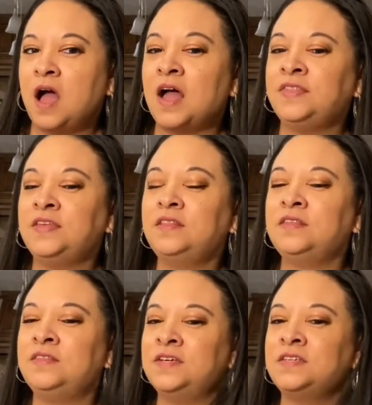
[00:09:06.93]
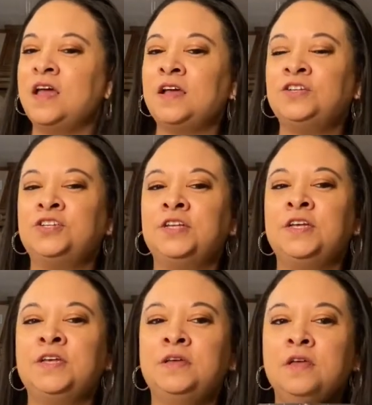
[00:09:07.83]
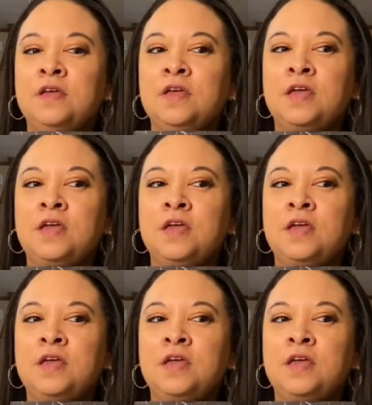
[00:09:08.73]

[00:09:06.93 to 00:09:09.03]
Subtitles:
that this actually